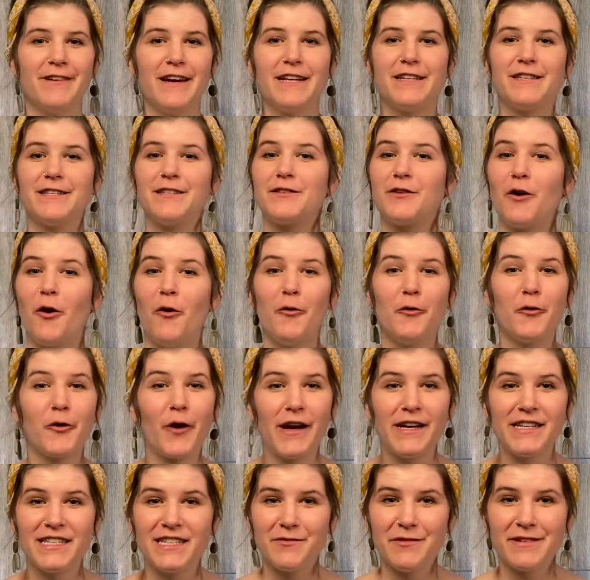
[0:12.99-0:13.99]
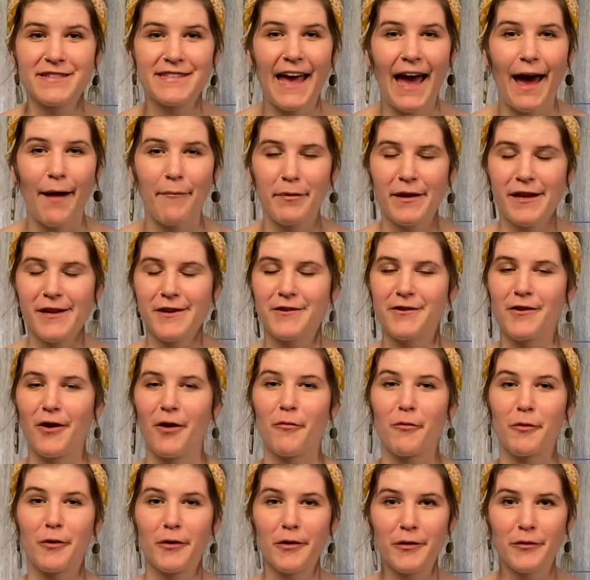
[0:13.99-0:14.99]
It's so crazy what's happening in
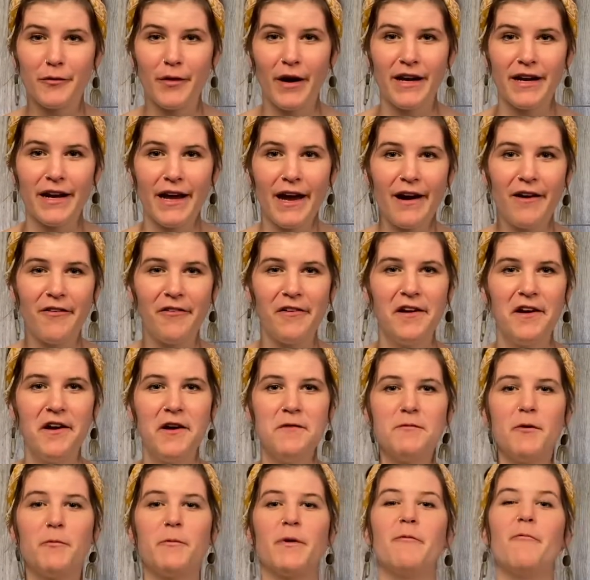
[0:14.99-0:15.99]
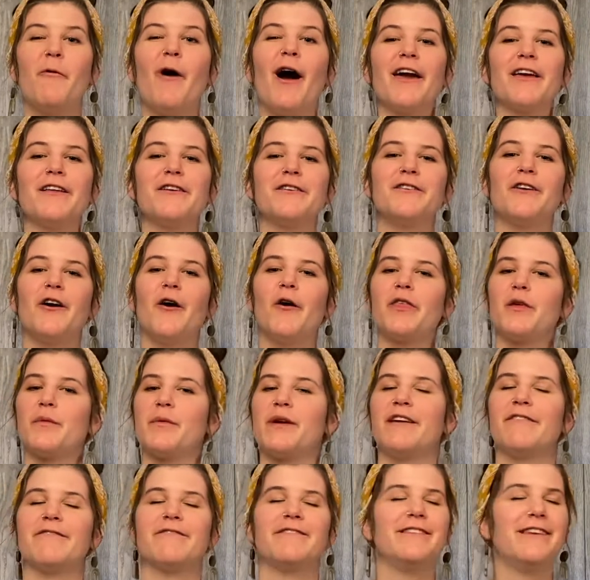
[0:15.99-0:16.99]
our world right now, but we want you to know that
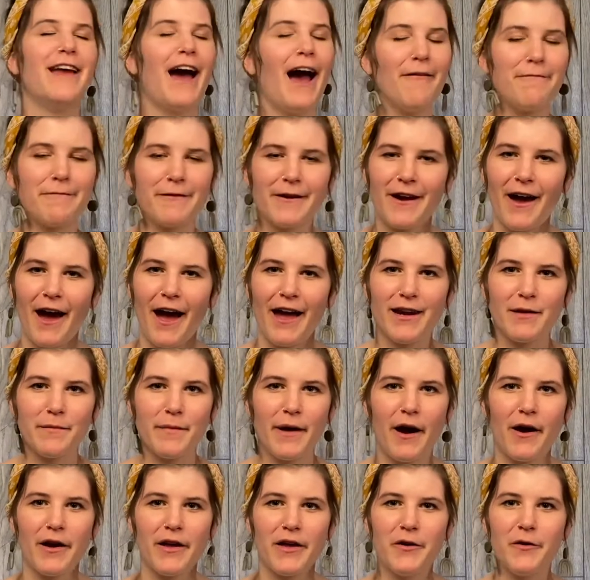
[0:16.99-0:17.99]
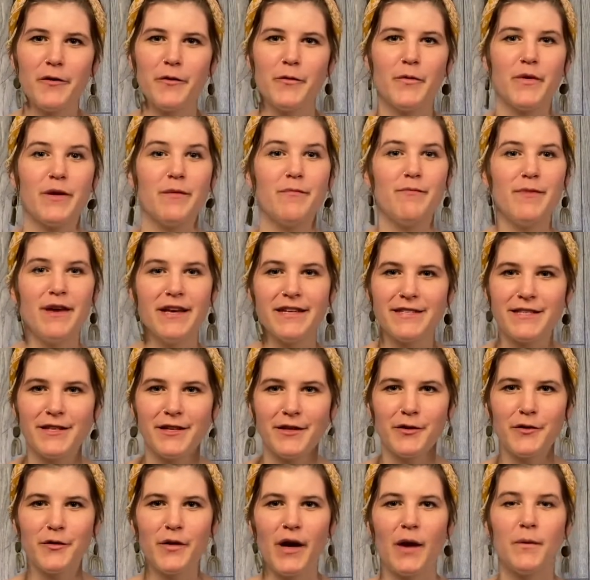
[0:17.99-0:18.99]
we have not forgotten about you. We miss
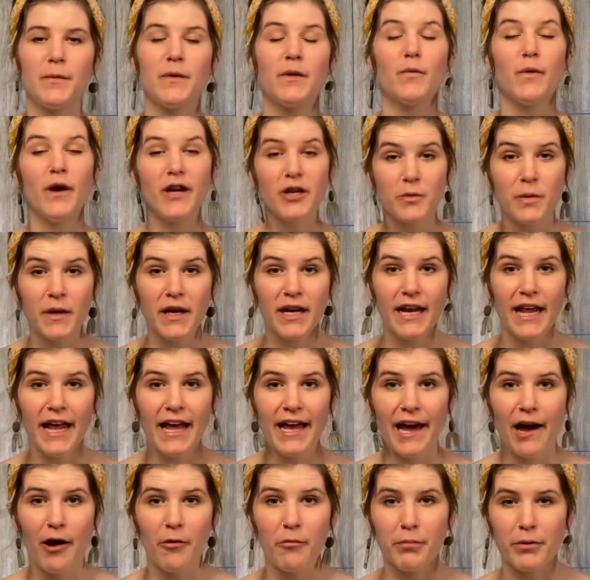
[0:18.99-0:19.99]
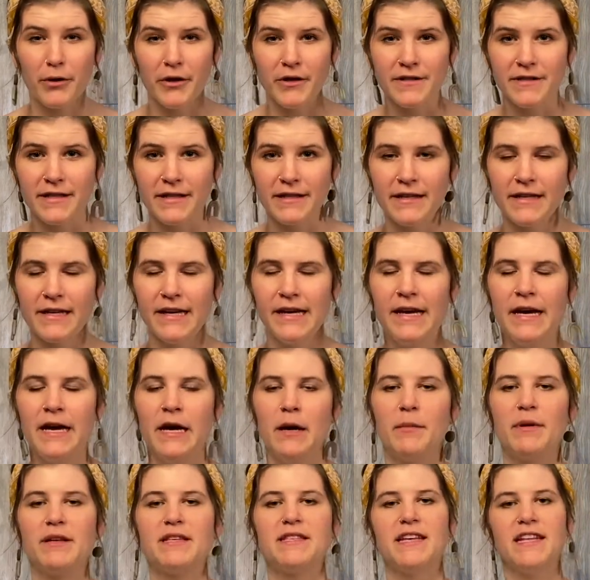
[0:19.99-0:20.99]
you and we wish we could hang out in person.
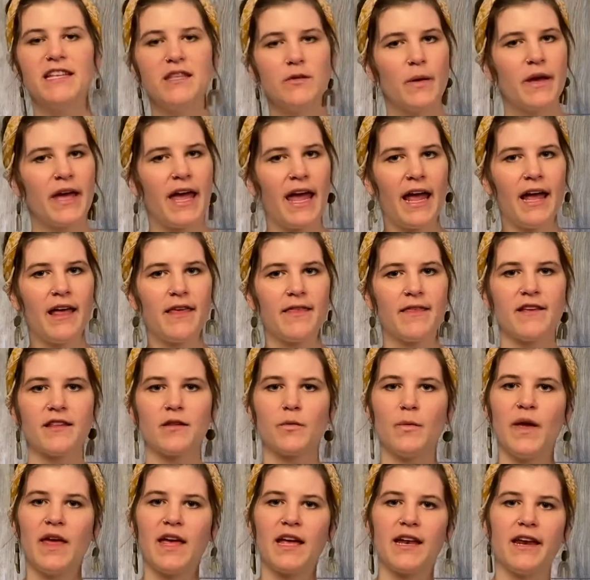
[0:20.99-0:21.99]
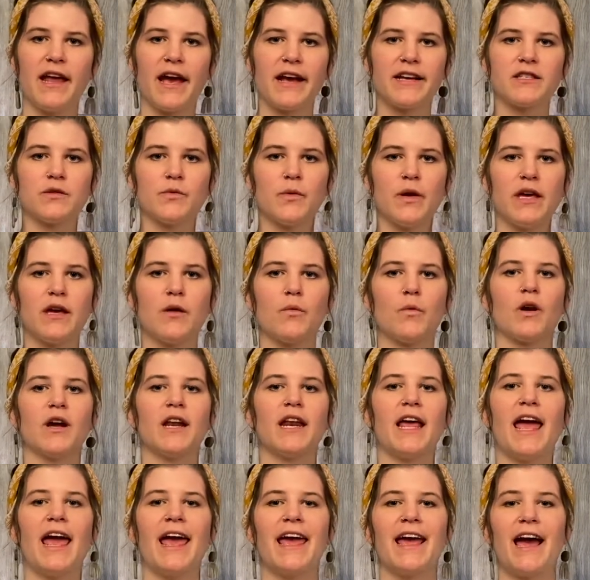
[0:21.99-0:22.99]
But since we can't this week and next week, we're
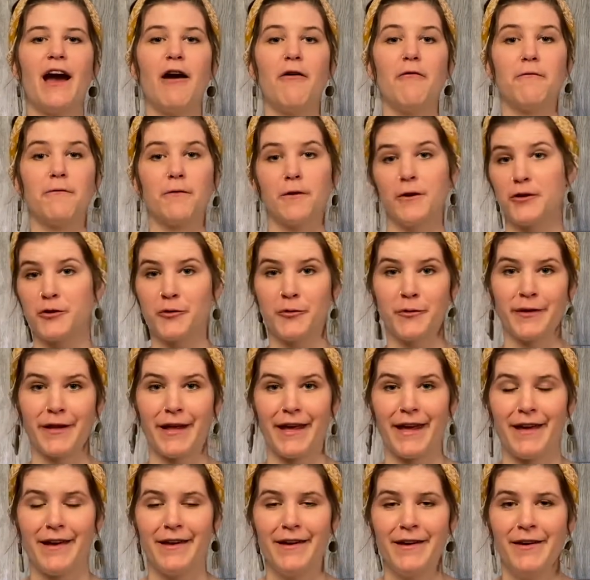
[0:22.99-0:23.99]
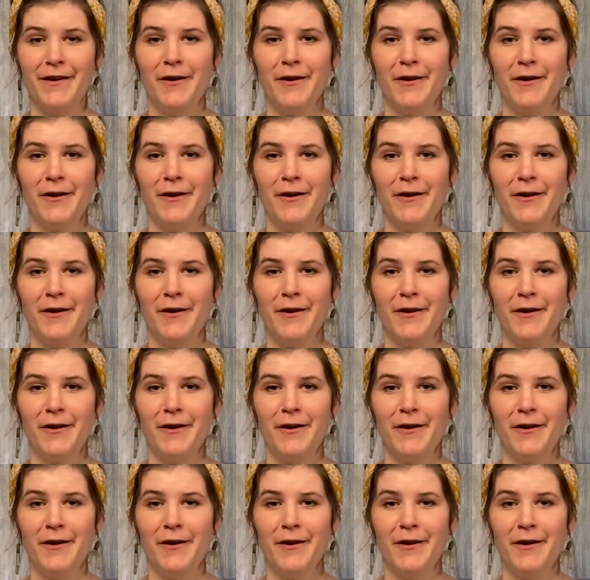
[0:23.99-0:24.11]
going to hang out virtually.